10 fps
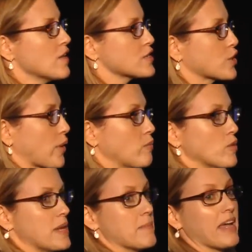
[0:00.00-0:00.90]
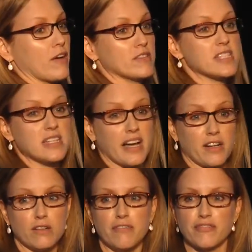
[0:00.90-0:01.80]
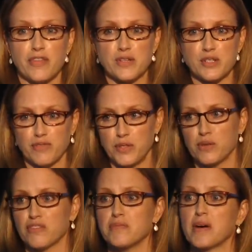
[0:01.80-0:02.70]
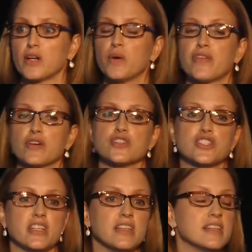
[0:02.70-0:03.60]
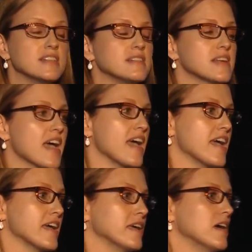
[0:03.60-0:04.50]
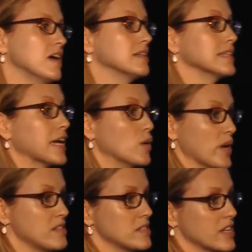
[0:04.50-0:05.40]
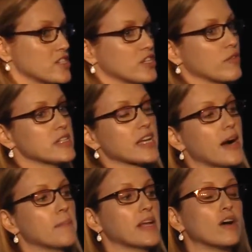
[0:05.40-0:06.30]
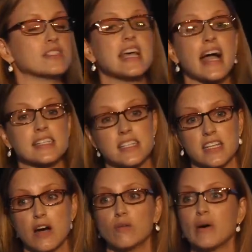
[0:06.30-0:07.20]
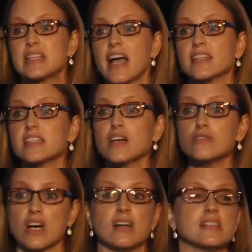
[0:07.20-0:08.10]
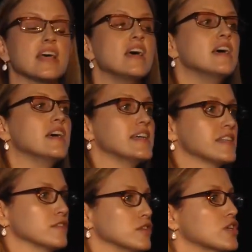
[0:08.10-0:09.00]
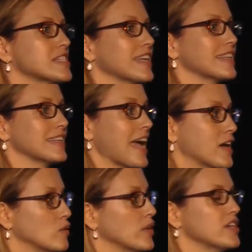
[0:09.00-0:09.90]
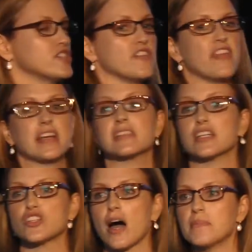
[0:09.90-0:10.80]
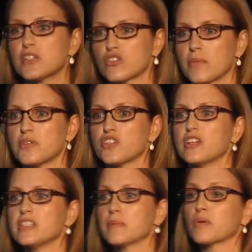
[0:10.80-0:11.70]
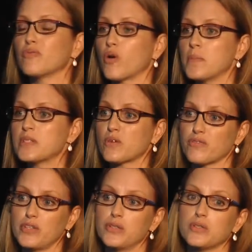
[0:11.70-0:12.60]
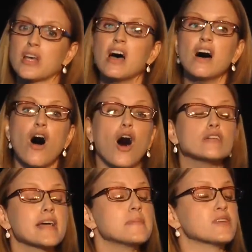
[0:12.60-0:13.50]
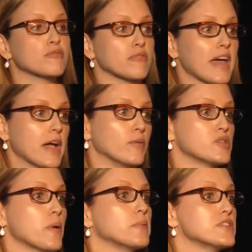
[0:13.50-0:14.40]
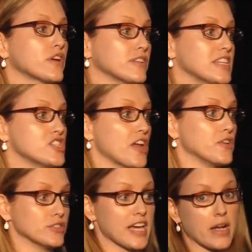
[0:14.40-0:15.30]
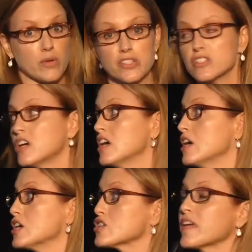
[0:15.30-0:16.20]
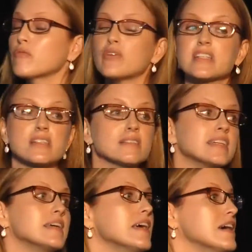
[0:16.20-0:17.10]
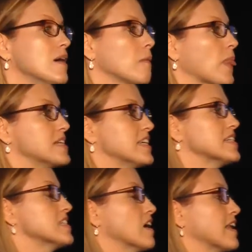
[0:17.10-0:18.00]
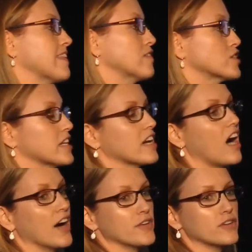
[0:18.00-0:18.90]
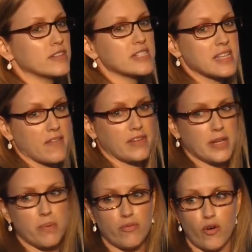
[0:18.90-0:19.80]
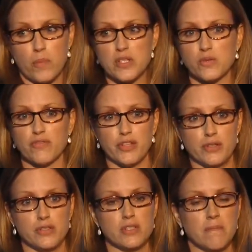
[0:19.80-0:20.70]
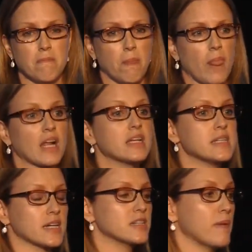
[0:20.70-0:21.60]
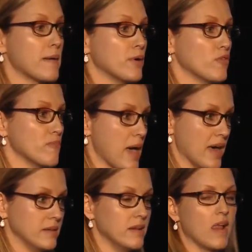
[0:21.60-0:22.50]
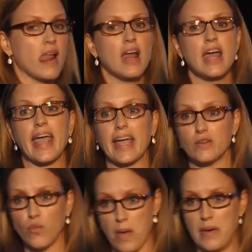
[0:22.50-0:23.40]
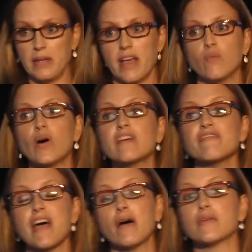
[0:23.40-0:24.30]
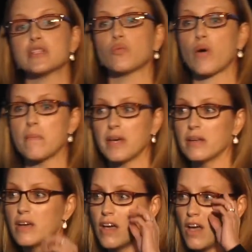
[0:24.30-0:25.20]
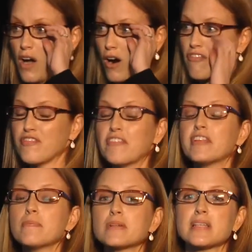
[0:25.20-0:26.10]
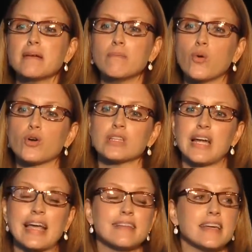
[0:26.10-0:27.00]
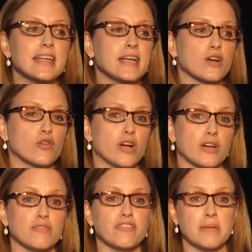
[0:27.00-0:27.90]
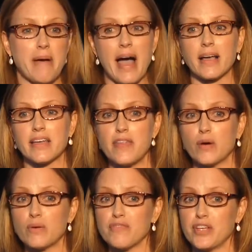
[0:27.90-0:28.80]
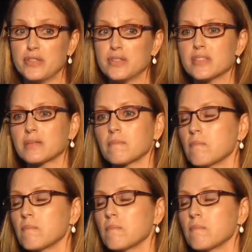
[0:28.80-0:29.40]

There's a great woman named Karen Snyder. For those of you who are familiar with her, she is a linguist, and she runs a company called Textio. And what Textio does is it looks at language and things like job descriptions and performance reviews, all types of language, but particularly gendered language. So they recently did a study. They looked at 170 performance reviews conducted by both men and women, and what it found is women are 50% more likely to hear critical feedback in their reviews.